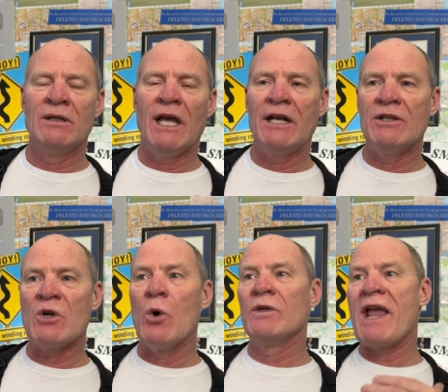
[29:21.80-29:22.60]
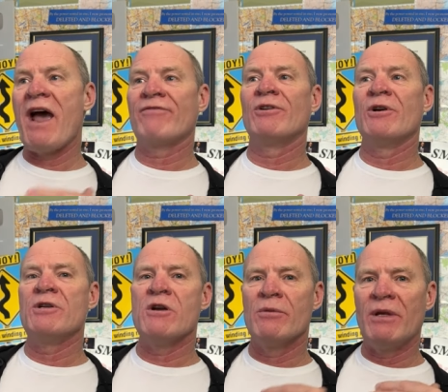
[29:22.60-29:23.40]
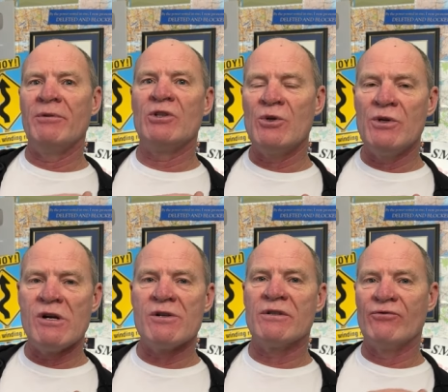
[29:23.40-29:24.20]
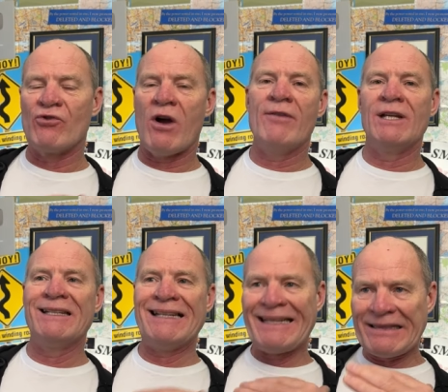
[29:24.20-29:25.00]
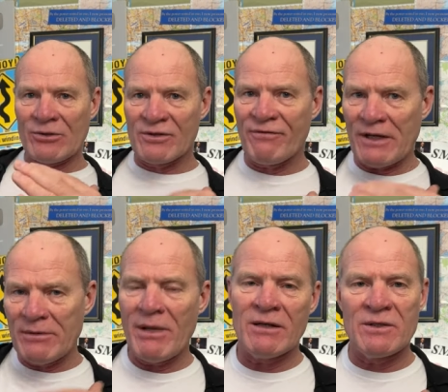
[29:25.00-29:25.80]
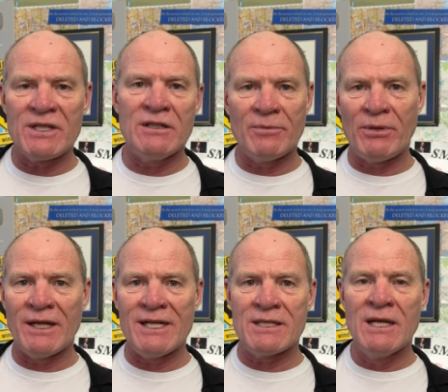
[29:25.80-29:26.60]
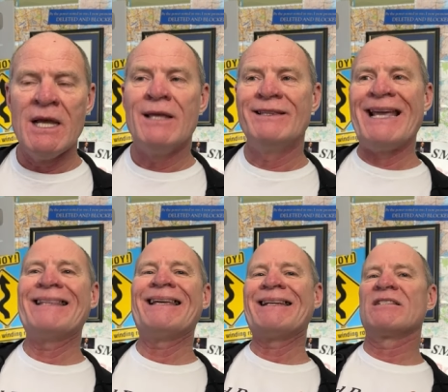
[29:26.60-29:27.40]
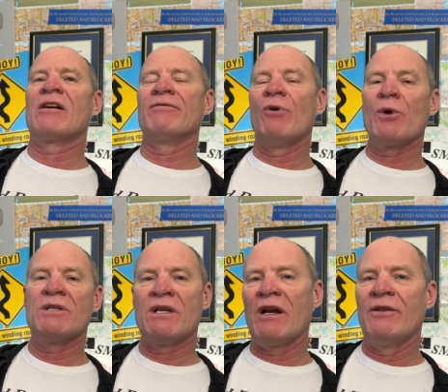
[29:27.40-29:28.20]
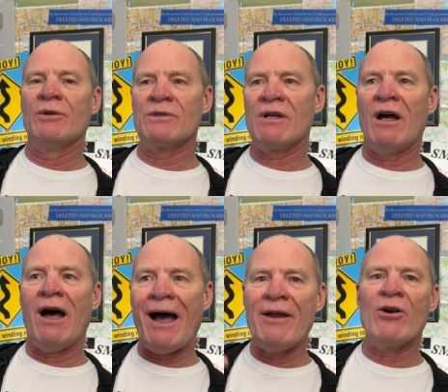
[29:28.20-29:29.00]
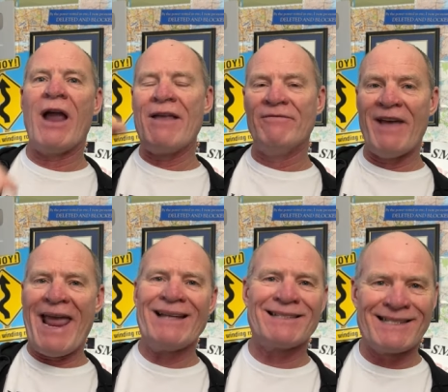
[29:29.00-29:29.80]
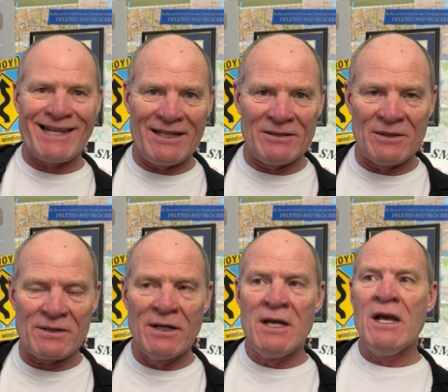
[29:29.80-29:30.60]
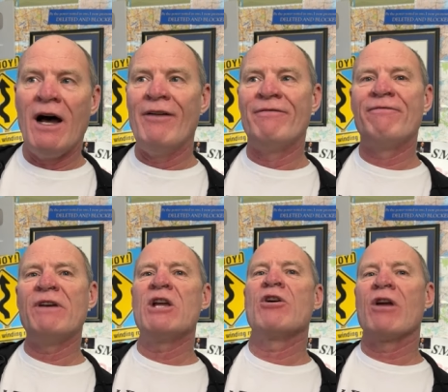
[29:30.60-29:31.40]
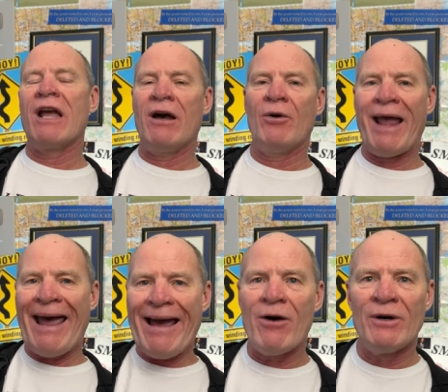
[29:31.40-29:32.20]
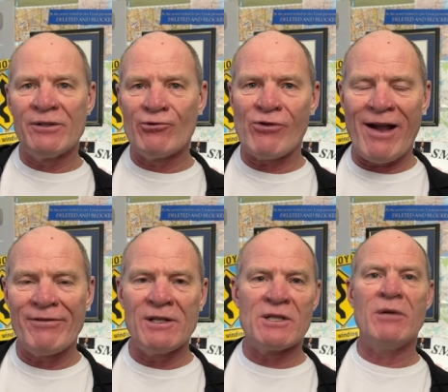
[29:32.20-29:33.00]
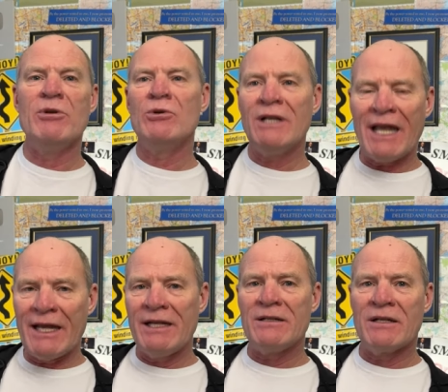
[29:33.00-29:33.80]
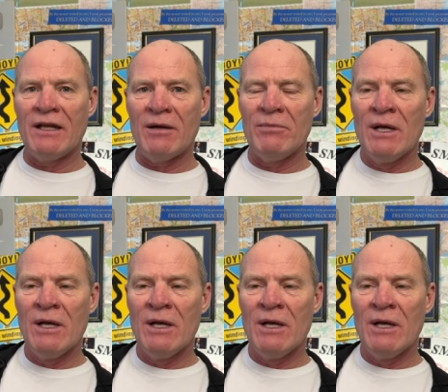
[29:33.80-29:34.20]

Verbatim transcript: And it's only after a year, maybe two years of driving, and they get those fundamentals into place, then they can start focusing on those higher advanced skills of figuring out how other traffic is communicating to them